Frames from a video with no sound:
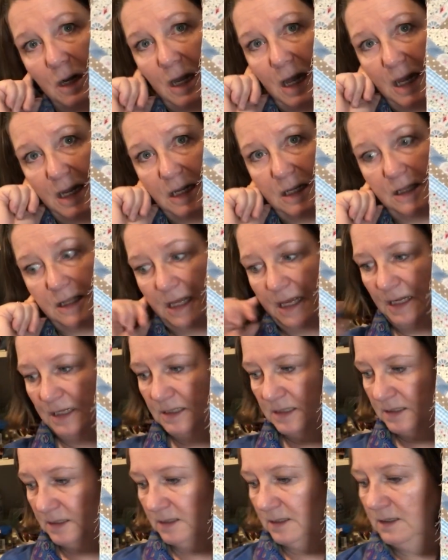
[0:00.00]
like
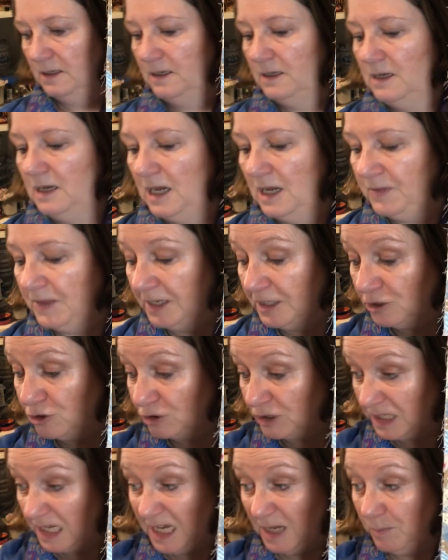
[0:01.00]
this. And then you
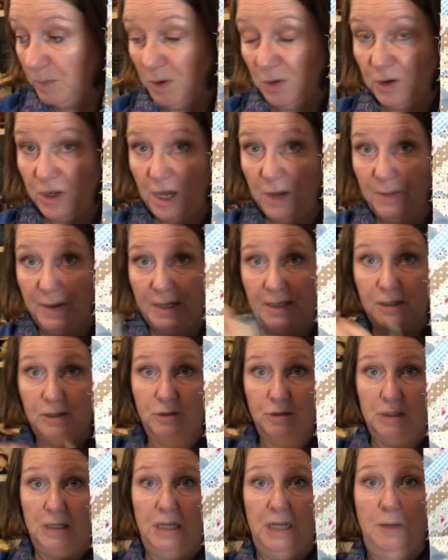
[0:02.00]
just keep on going, you
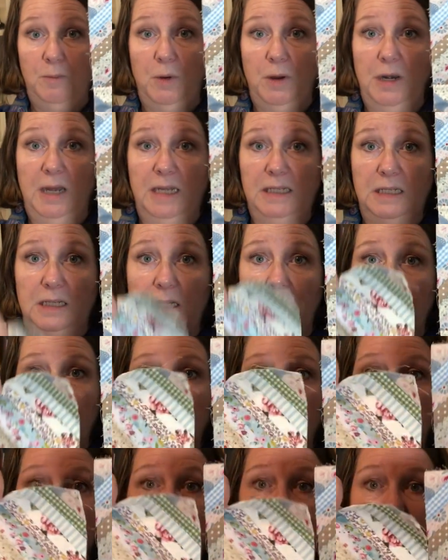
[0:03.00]
just keep on adding those
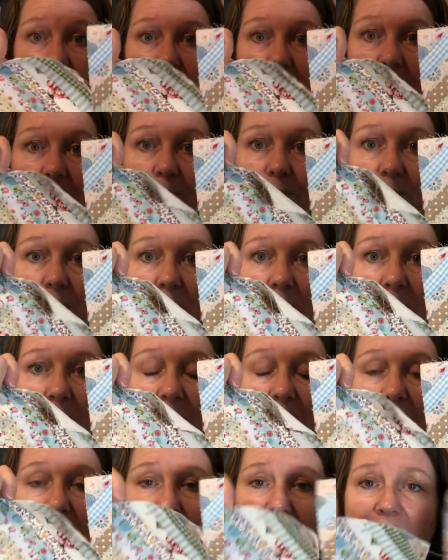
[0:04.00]
together.
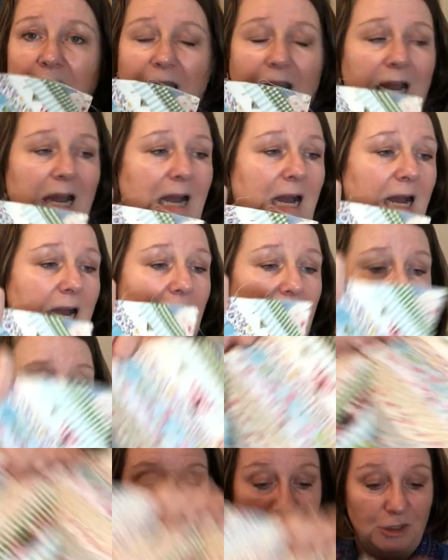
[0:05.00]
And
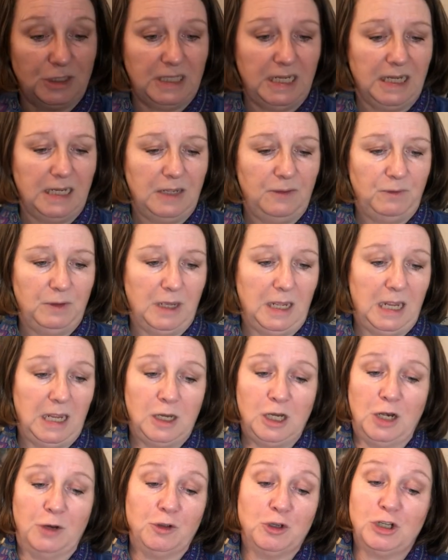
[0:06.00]
I just think, if
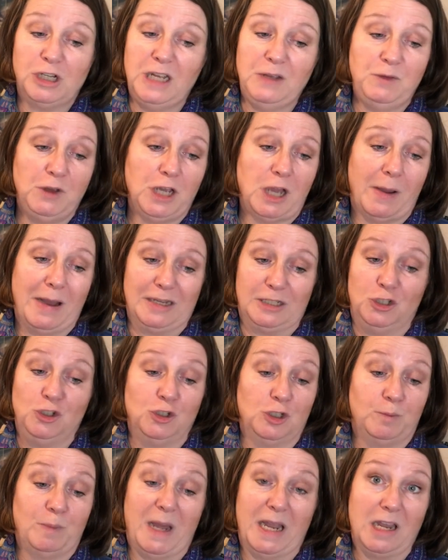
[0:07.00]
you could even go out and
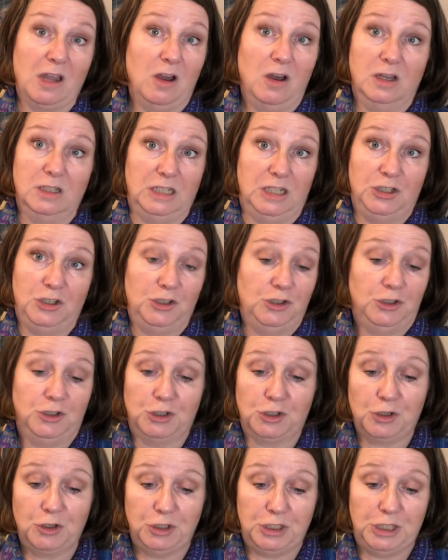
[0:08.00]
just buy yardage and
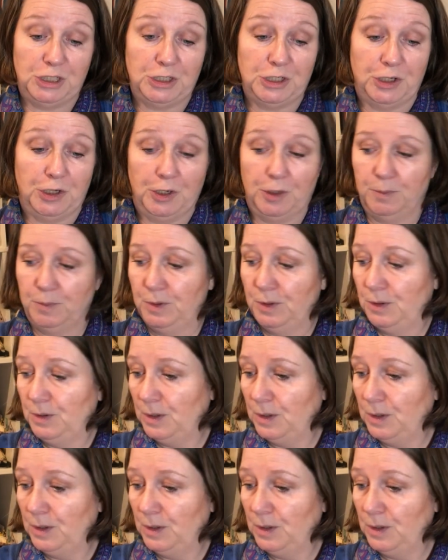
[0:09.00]
just cut it up,